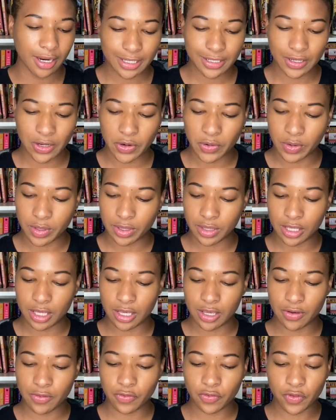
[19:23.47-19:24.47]
So
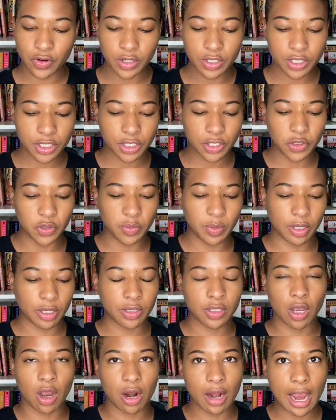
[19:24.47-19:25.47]
the first 2
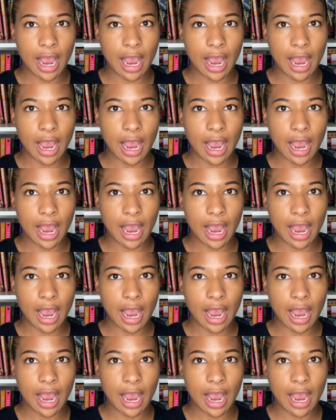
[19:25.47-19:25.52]
books are